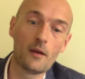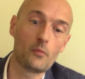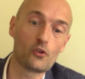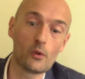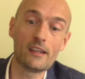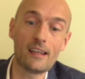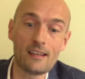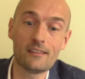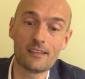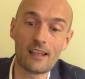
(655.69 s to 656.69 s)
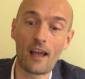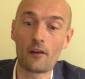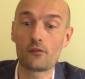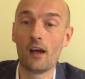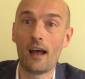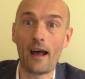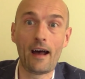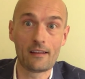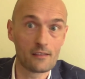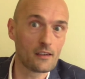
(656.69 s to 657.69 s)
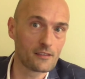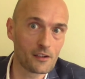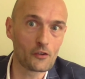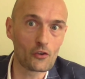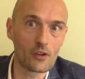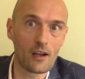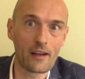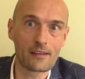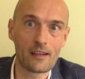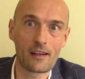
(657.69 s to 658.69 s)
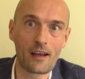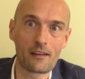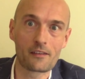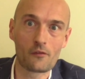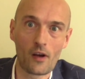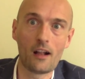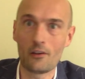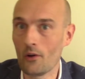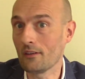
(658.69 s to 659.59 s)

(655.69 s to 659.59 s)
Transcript: between the ETF and its underlying net asset value.